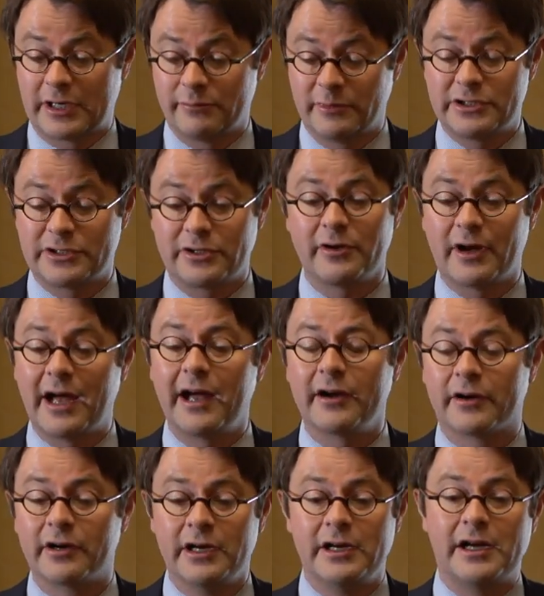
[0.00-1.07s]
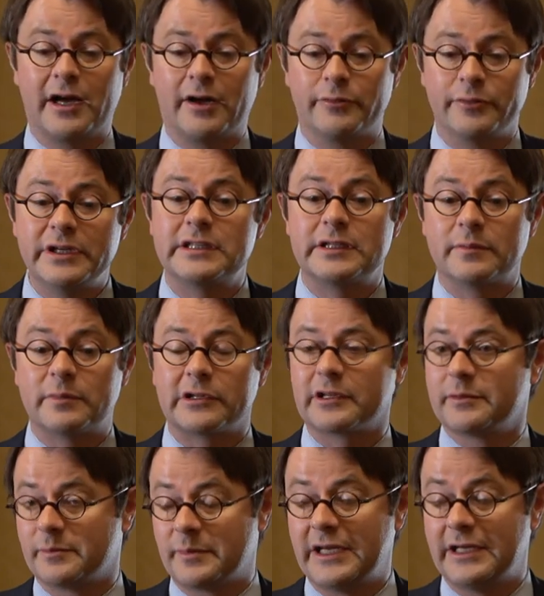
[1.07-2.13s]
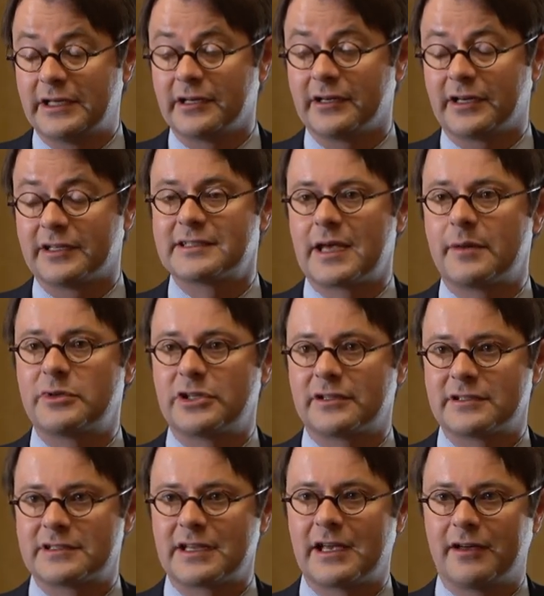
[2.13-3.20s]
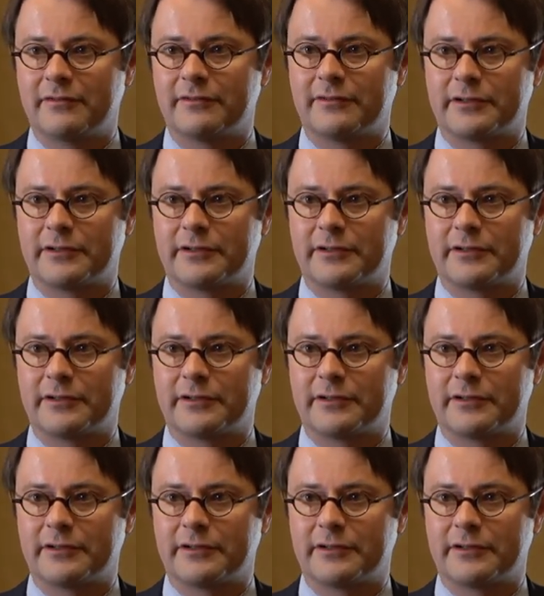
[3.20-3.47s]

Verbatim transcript: in which there are uh, reasonable competing conceptions of